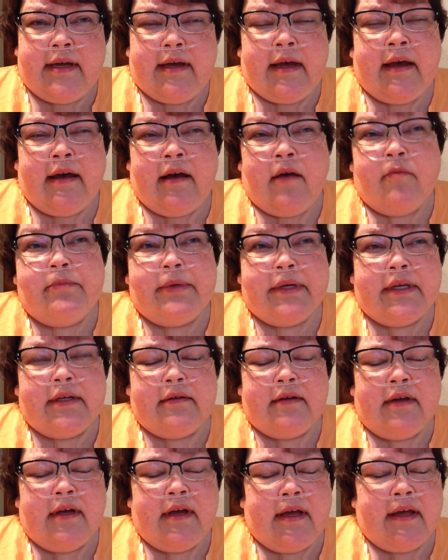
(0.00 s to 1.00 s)
I'll be
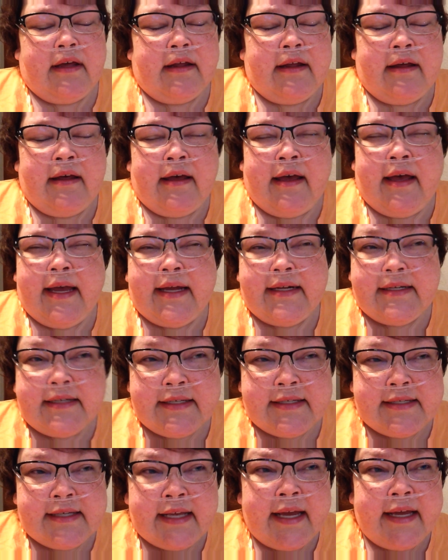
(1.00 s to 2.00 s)
I, hate to
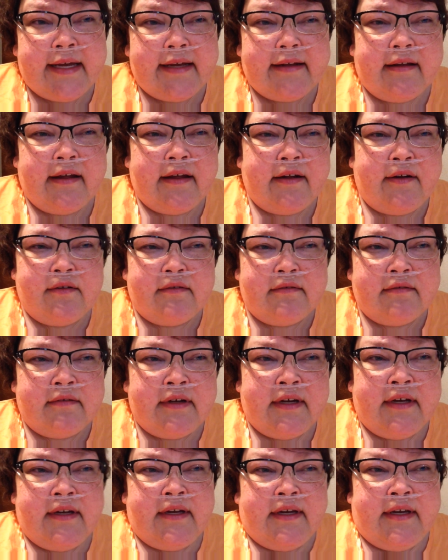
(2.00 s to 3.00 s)
say it. I don't
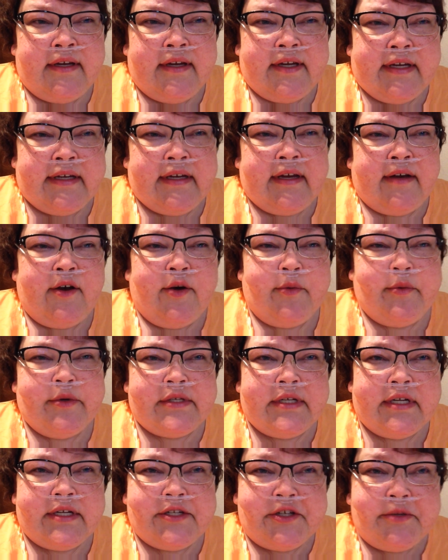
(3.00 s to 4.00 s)
I hope
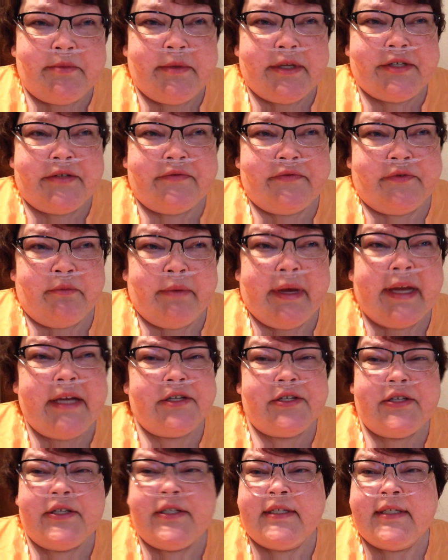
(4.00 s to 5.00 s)
it's not too much
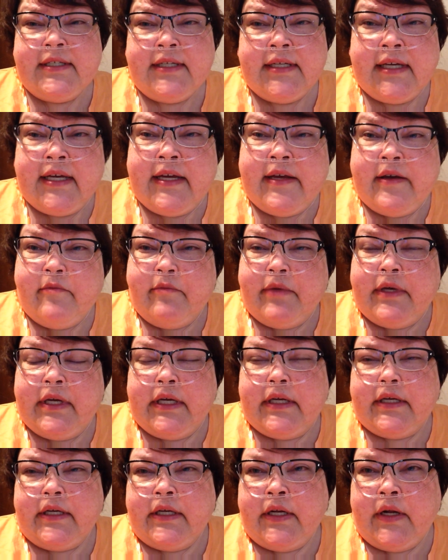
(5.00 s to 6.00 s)
information,
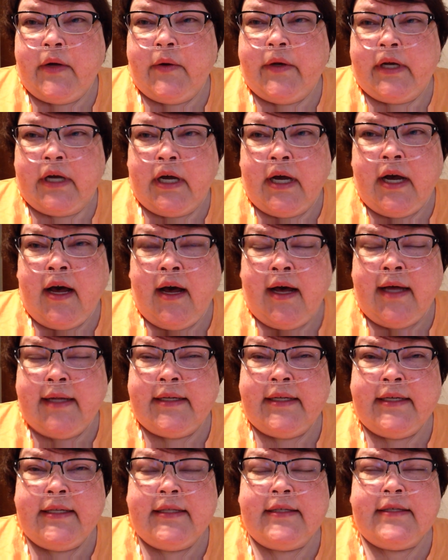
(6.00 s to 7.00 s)
but you know,
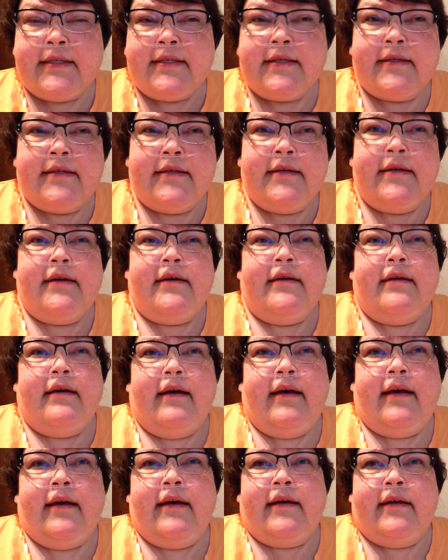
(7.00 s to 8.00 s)
incontinence
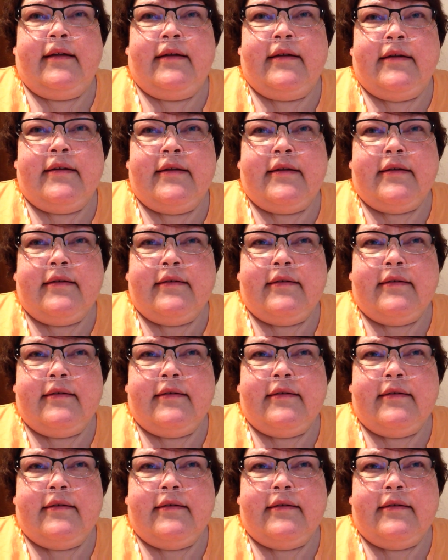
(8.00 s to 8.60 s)
and